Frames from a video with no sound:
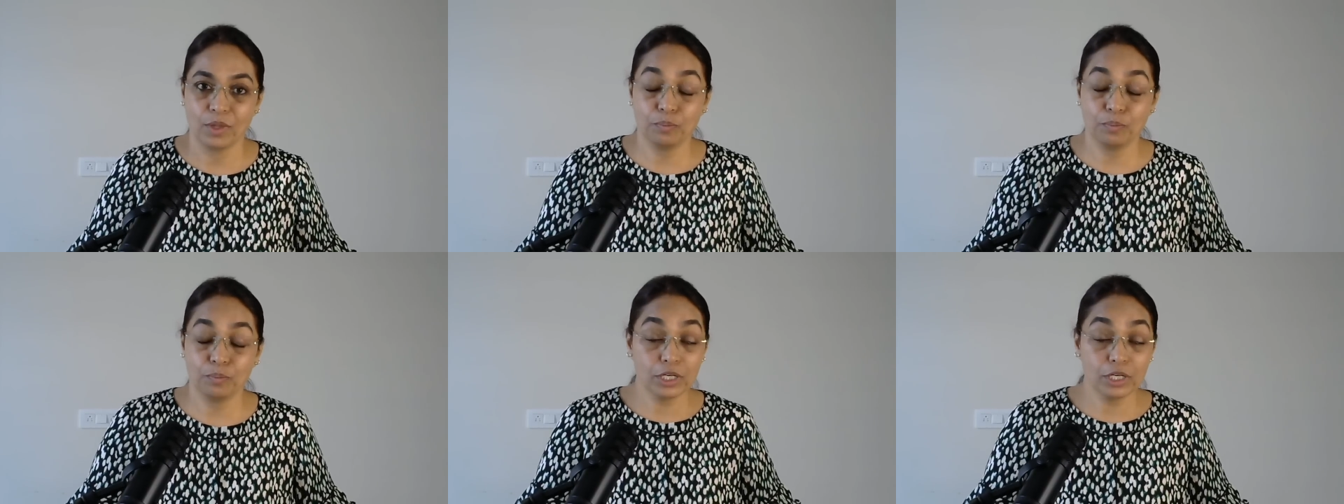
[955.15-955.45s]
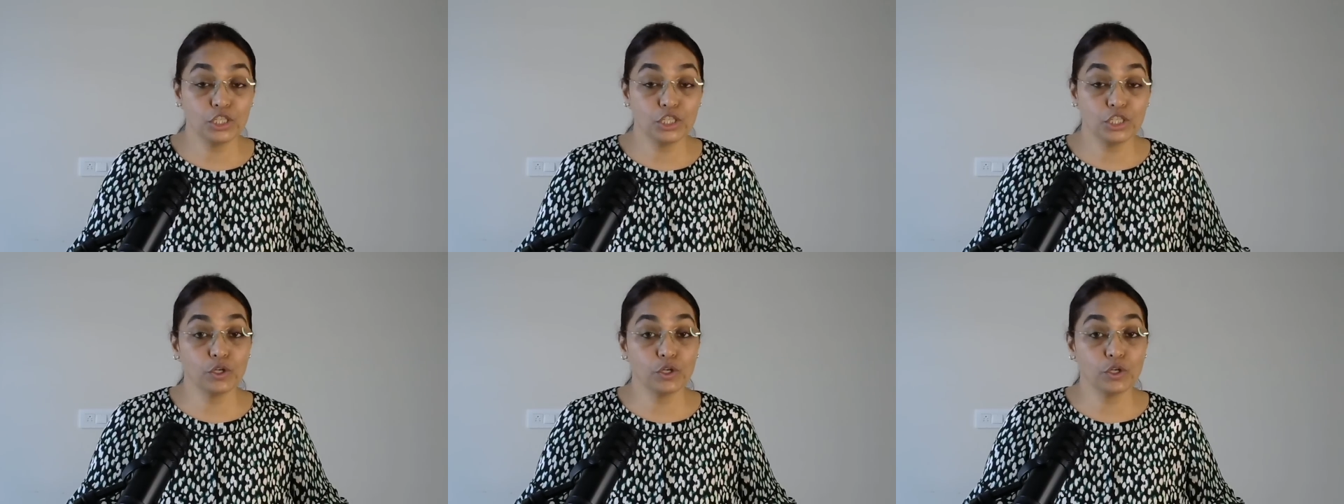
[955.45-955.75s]

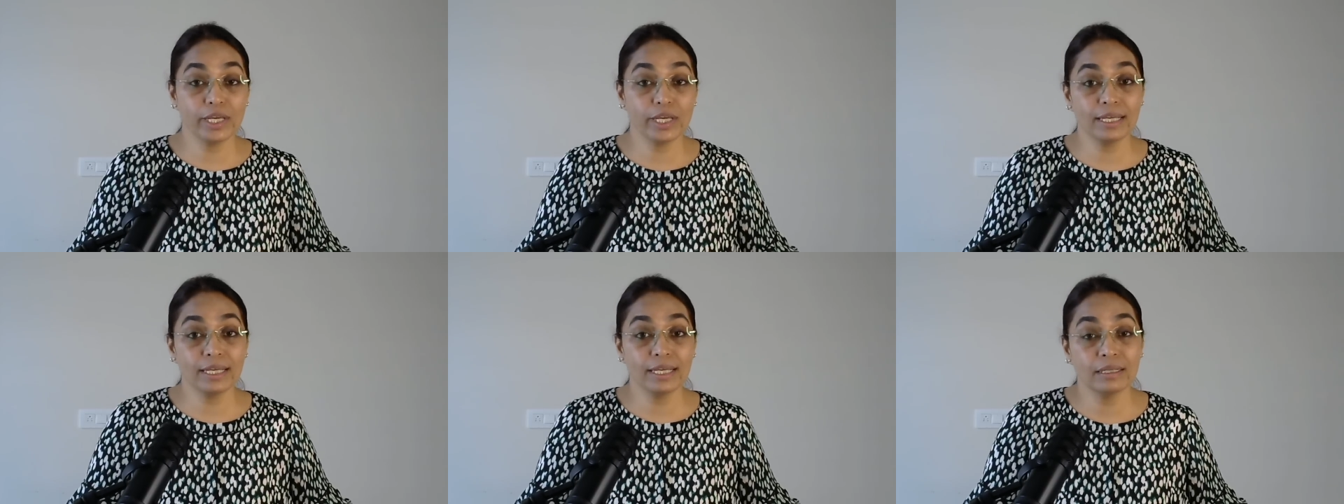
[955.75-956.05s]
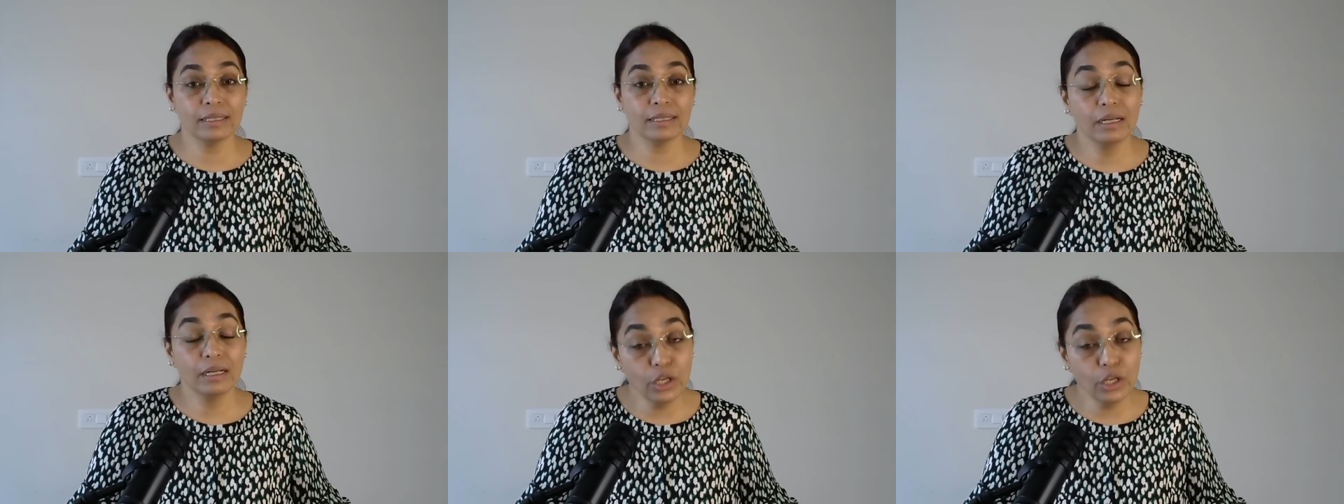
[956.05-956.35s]

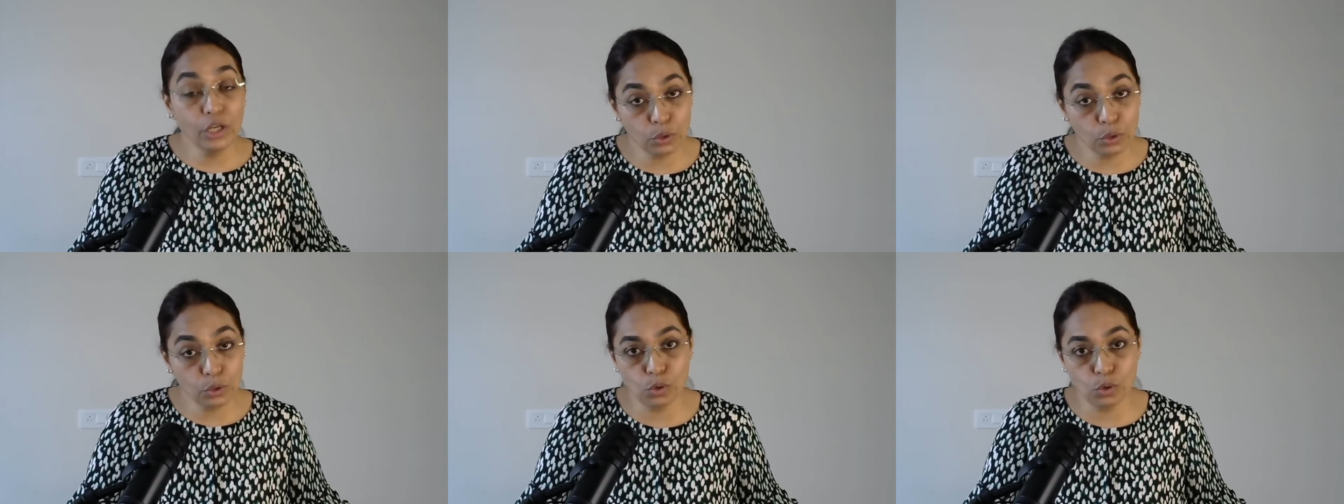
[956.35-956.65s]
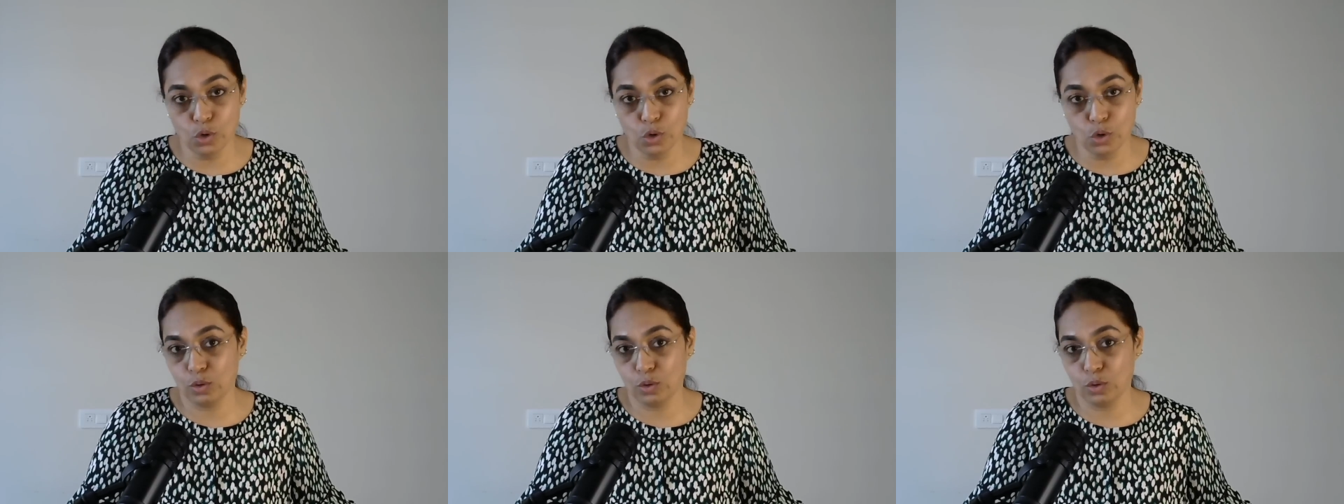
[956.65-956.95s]
pursuing new
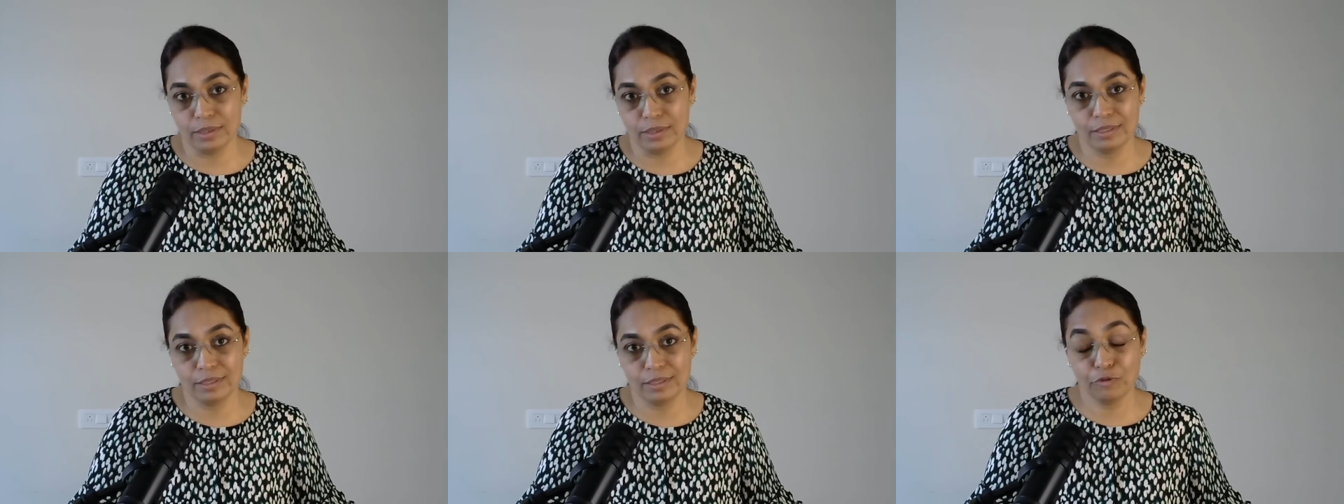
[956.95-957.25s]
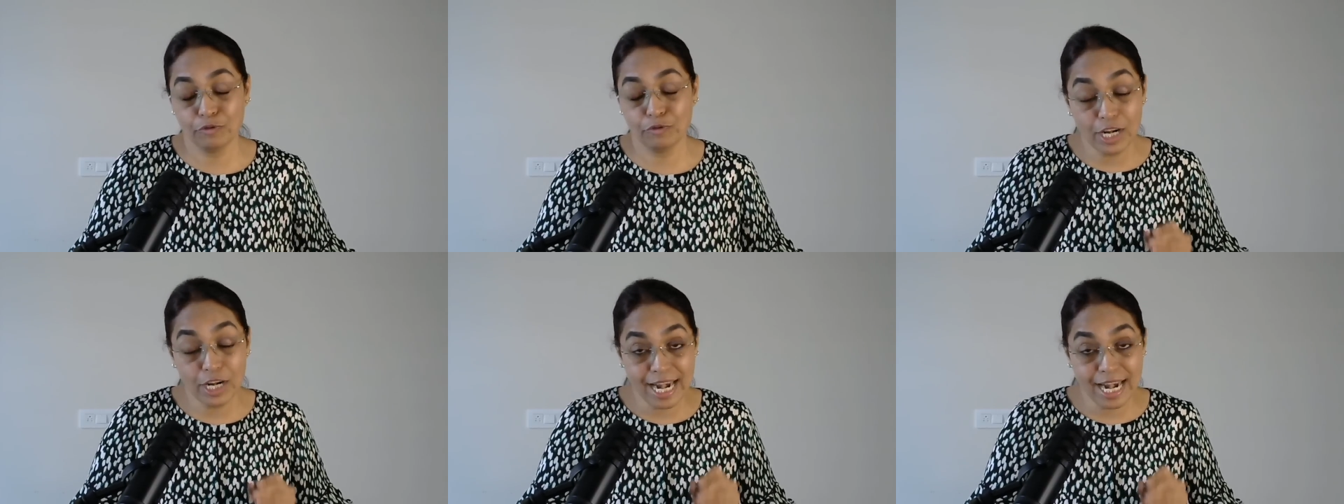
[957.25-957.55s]
goals
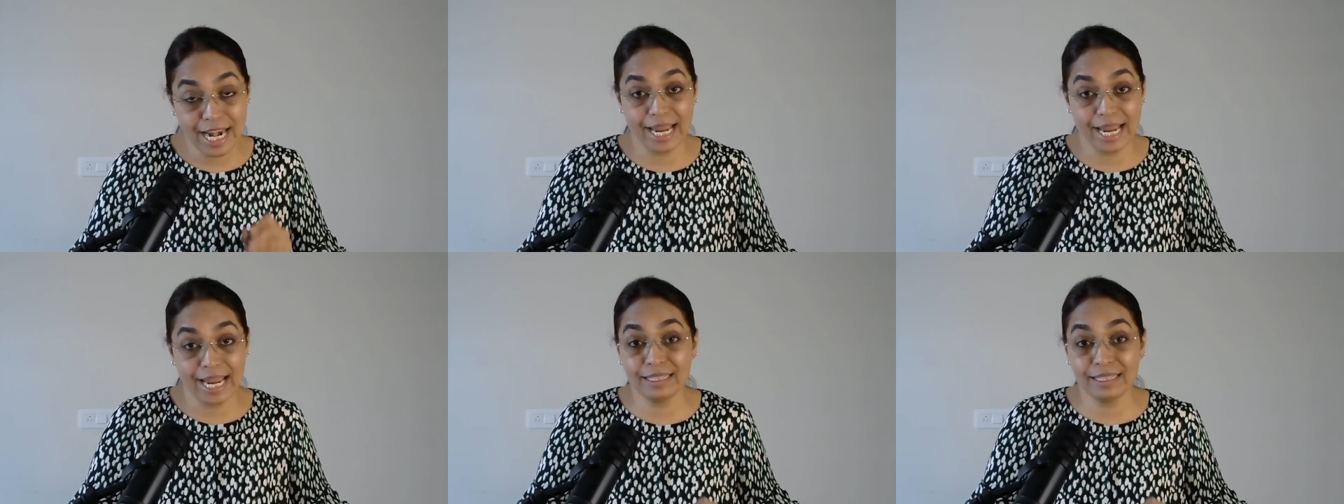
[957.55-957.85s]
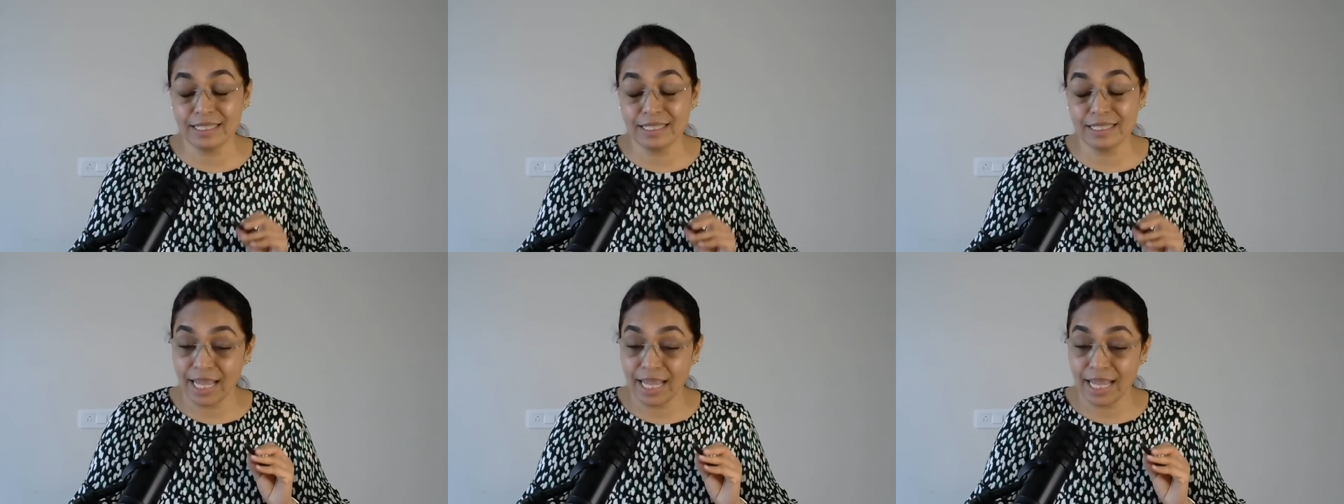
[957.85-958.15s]
for
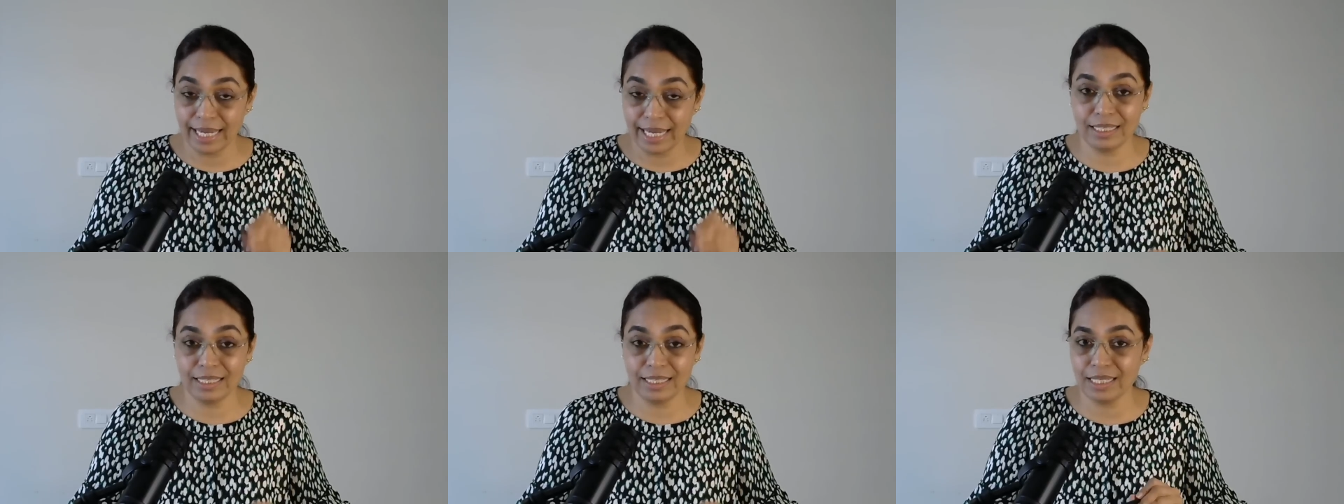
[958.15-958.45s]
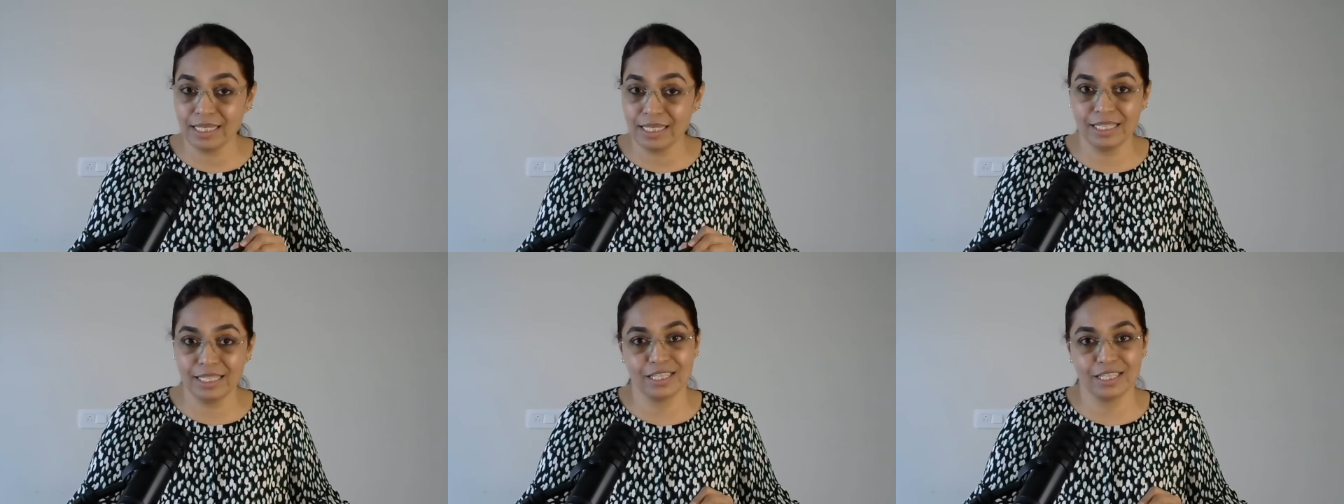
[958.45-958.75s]
next
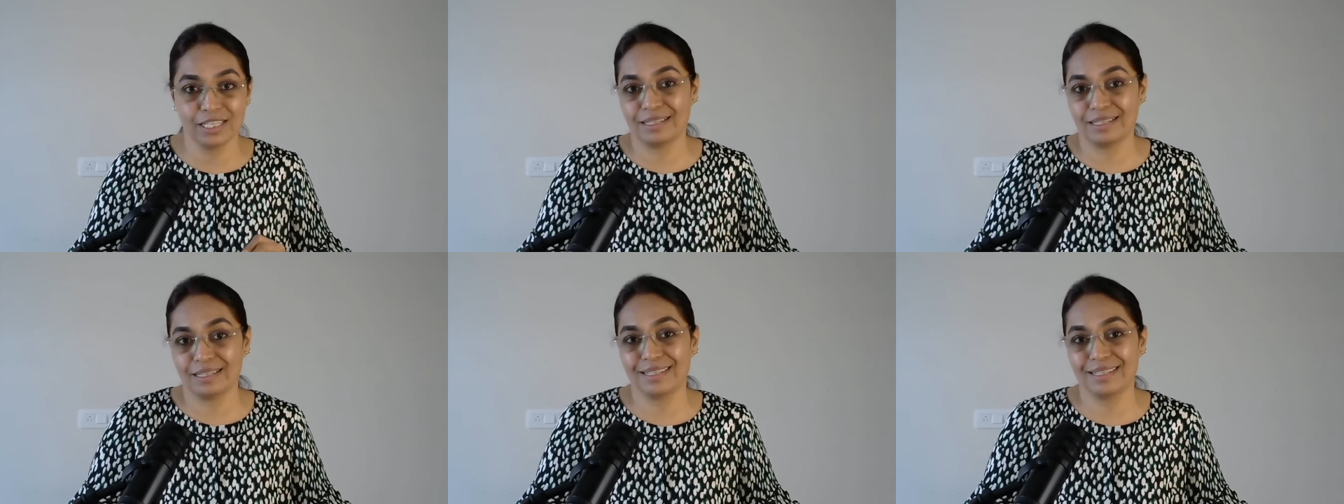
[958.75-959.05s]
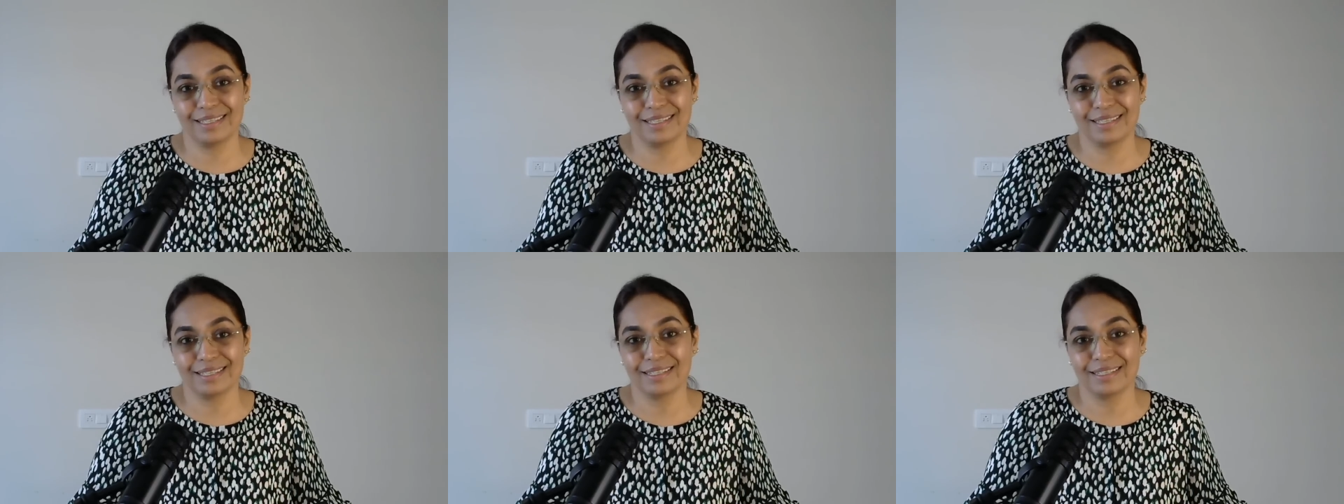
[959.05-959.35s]
18 years.